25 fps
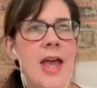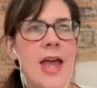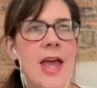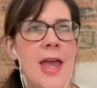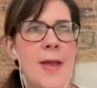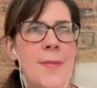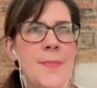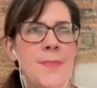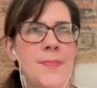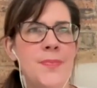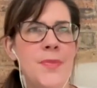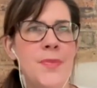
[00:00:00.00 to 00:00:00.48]

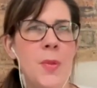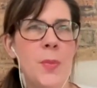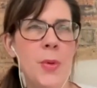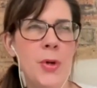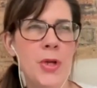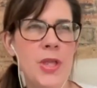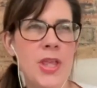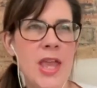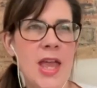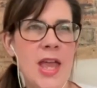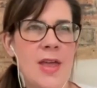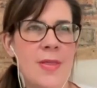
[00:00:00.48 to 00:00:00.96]

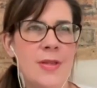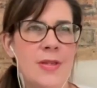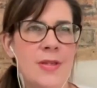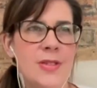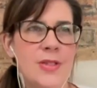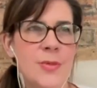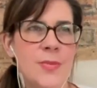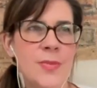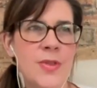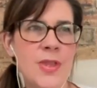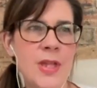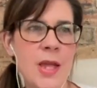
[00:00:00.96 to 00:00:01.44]
But yeah, there's
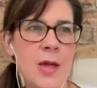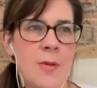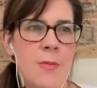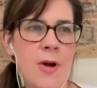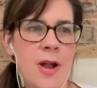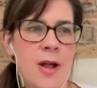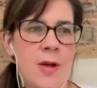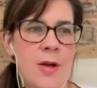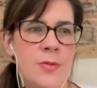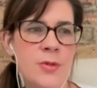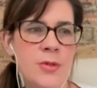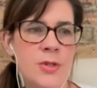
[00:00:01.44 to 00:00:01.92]
something
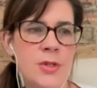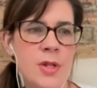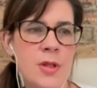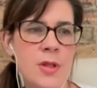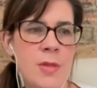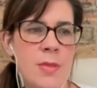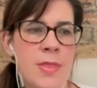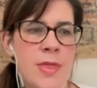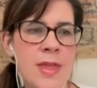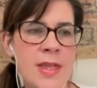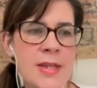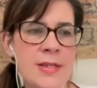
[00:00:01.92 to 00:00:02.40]
around
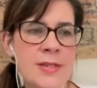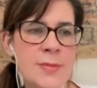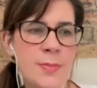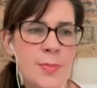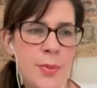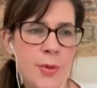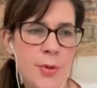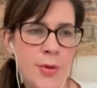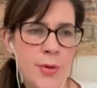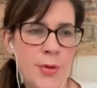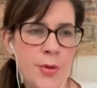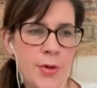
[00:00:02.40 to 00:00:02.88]
this
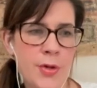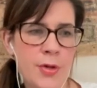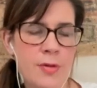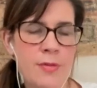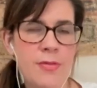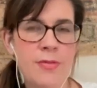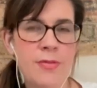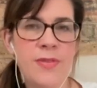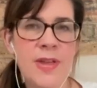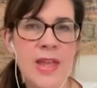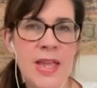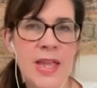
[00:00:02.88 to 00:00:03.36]
book
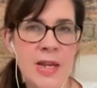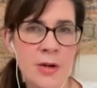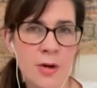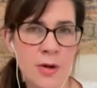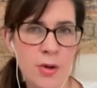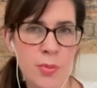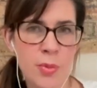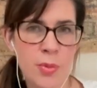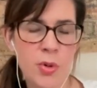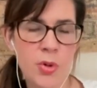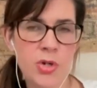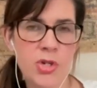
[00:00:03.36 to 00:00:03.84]
fitting
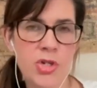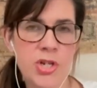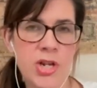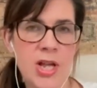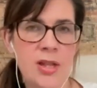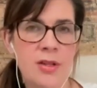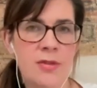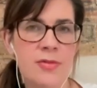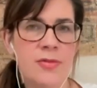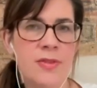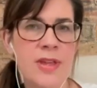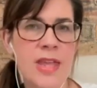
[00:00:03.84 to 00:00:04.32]
on a
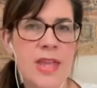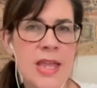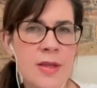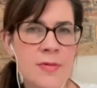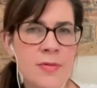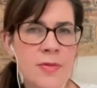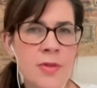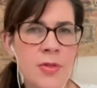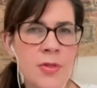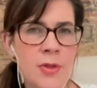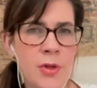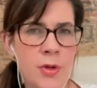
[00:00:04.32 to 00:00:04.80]
bookshelf,
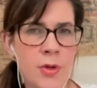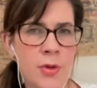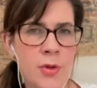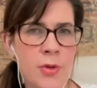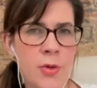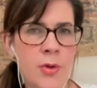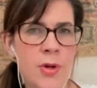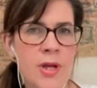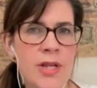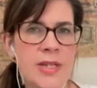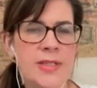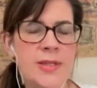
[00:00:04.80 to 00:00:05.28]
even
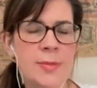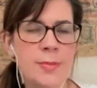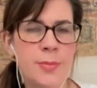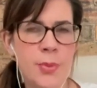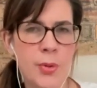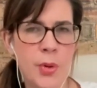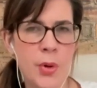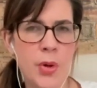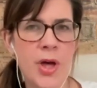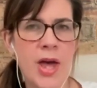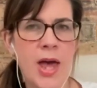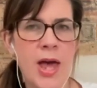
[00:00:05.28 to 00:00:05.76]
though it's a
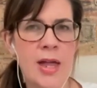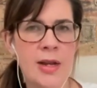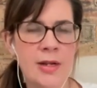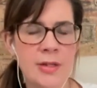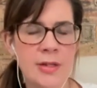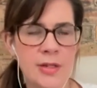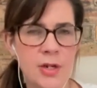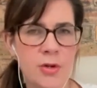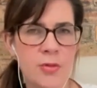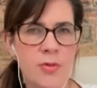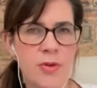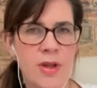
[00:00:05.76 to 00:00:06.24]
book
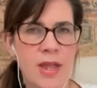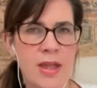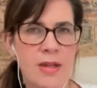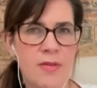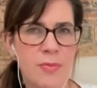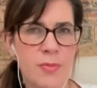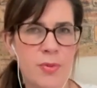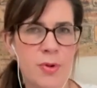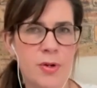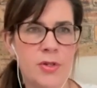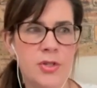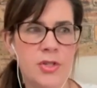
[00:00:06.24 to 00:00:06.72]
and a
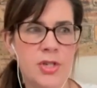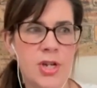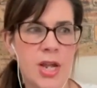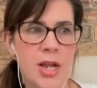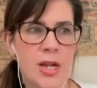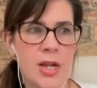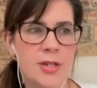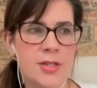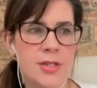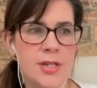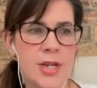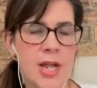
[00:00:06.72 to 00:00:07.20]
creative
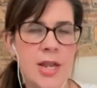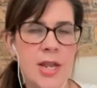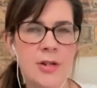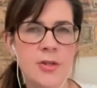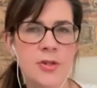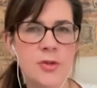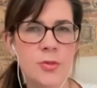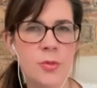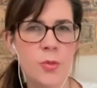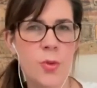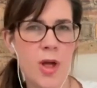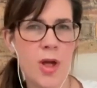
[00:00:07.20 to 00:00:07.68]
project,
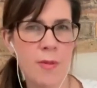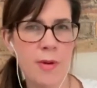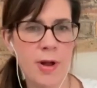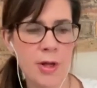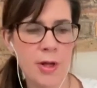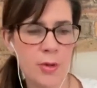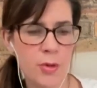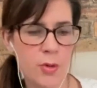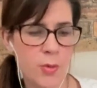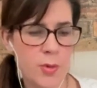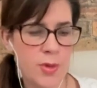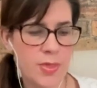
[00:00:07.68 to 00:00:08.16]
and where I
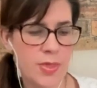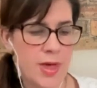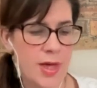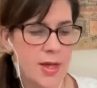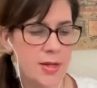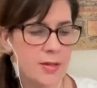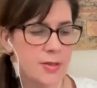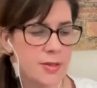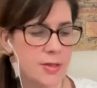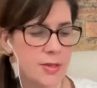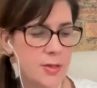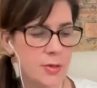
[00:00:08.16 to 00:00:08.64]
go with
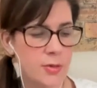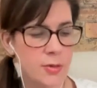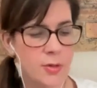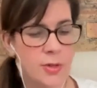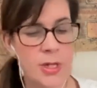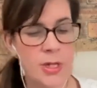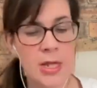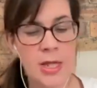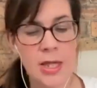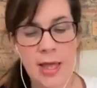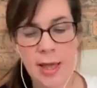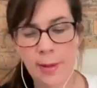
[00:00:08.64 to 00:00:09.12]
that. So
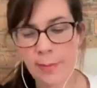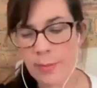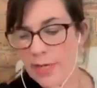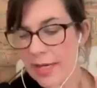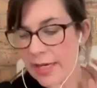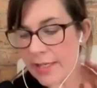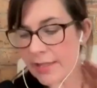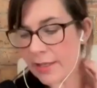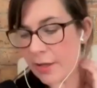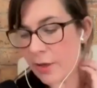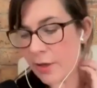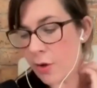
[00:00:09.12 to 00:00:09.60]
I'm
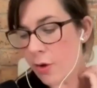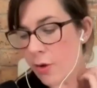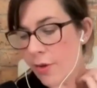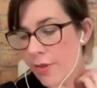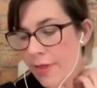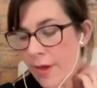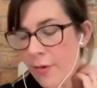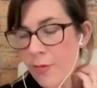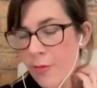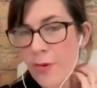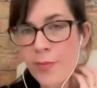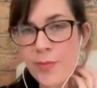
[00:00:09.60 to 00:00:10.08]
glad I caught
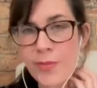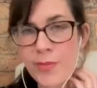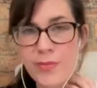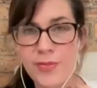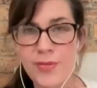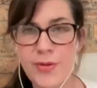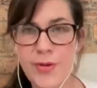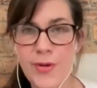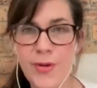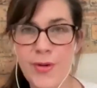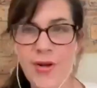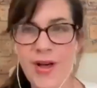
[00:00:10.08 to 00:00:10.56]
that one
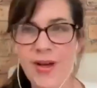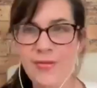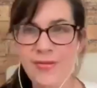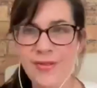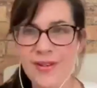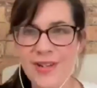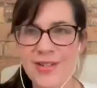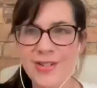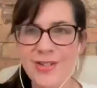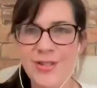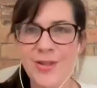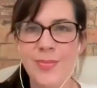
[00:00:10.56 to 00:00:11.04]
before I
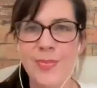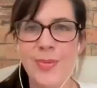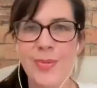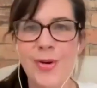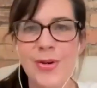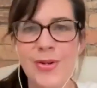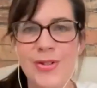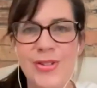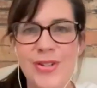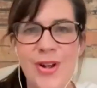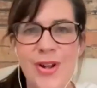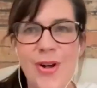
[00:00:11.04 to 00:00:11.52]
finished the
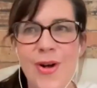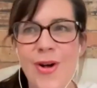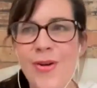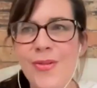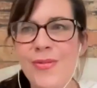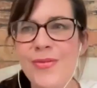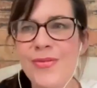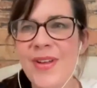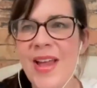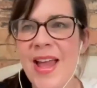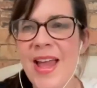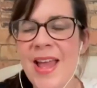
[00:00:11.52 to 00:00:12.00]
board
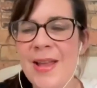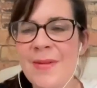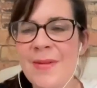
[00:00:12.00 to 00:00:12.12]
off.